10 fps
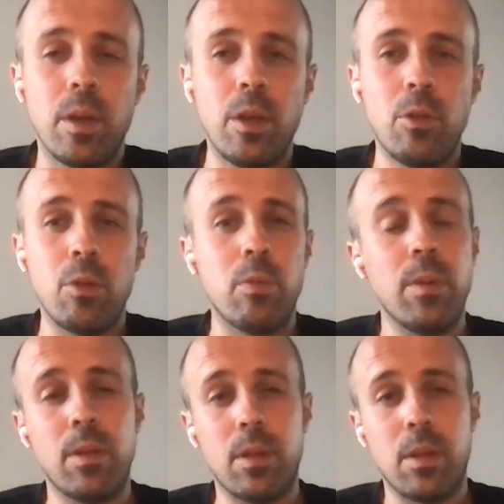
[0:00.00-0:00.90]
issues
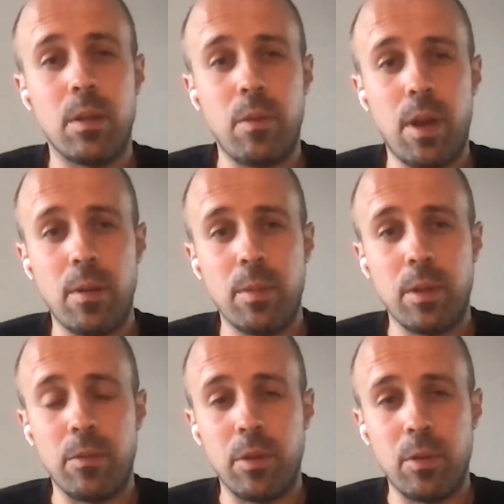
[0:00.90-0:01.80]
with environment
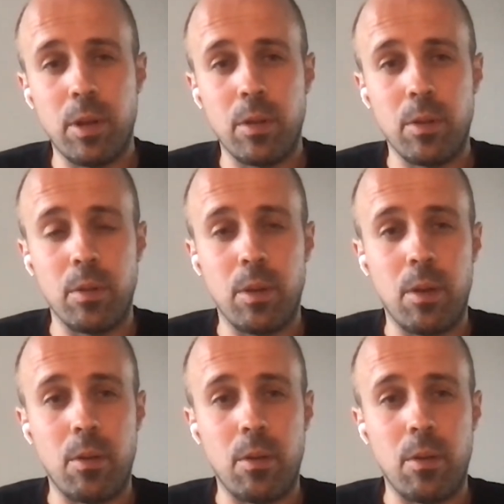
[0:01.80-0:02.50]
configuration.